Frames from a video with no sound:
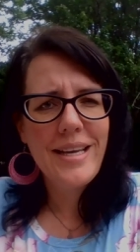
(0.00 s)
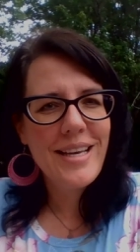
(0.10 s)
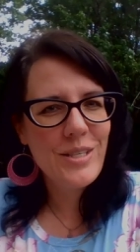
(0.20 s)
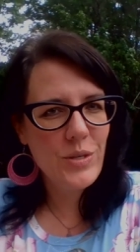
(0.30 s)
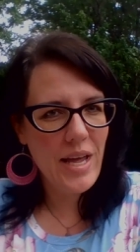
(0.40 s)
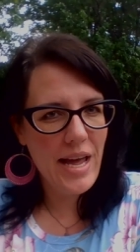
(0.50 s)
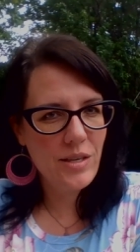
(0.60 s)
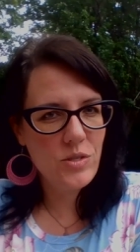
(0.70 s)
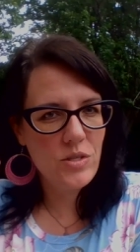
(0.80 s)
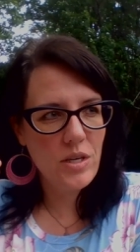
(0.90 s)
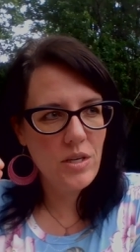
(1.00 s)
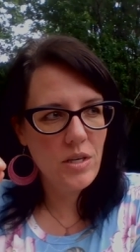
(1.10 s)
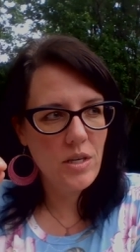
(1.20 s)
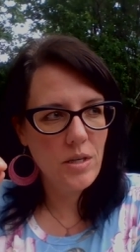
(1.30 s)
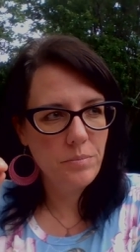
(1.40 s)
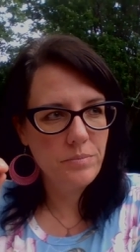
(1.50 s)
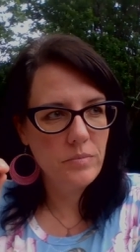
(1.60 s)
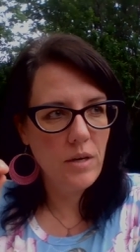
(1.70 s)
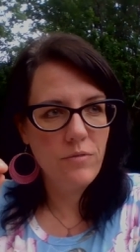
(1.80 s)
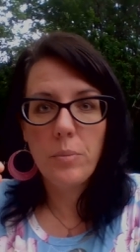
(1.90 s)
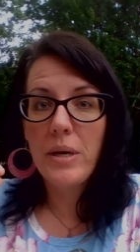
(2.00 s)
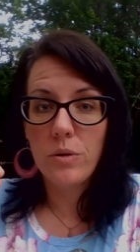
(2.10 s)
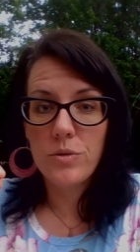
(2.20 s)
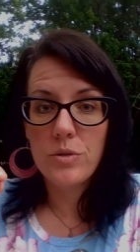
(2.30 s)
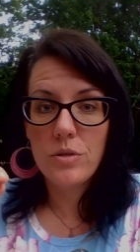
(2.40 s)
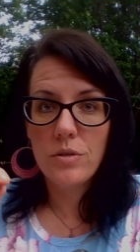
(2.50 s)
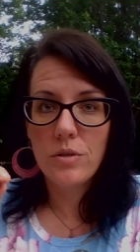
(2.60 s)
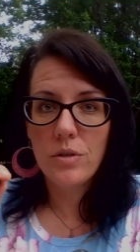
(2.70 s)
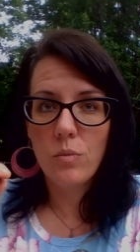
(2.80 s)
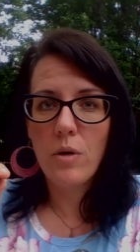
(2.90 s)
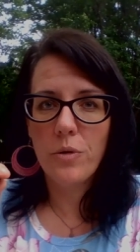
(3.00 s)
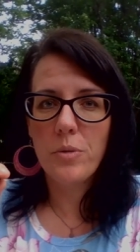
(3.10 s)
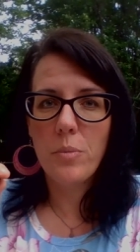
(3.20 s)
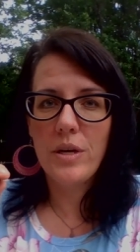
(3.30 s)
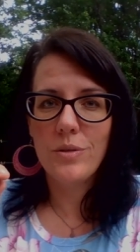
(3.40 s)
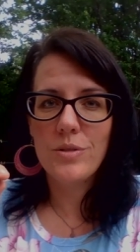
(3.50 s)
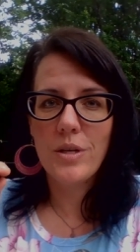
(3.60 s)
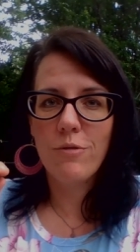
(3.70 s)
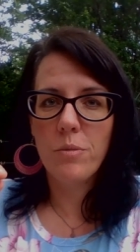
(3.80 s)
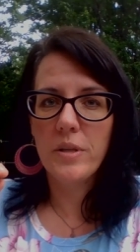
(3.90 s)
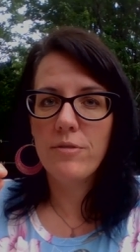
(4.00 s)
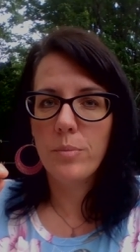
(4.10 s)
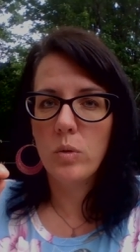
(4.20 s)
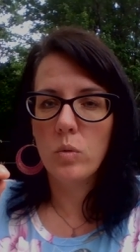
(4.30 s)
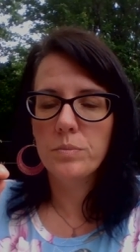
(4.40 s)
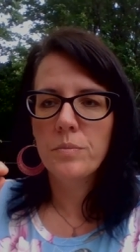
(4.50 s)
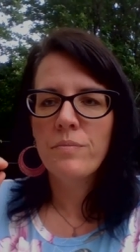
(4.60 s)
is the accent of the Beatles, the rock group The Beatles. They're from Liverpool.